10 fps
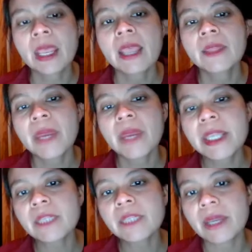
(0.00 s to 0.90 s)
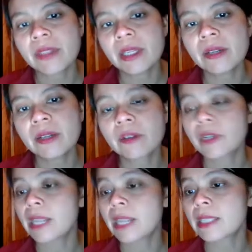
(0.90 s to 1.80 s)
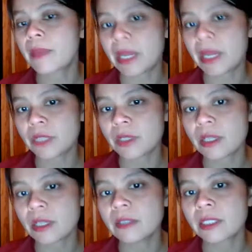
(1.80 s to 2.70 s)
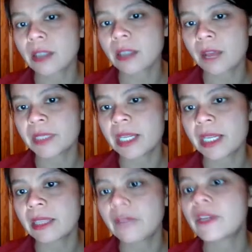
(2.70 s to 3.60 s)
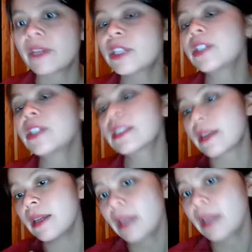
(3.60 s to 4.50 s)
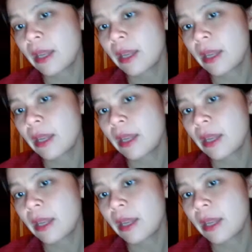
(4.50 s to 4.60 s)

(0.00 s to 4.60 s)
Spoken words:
The page method creates a page result object that renders the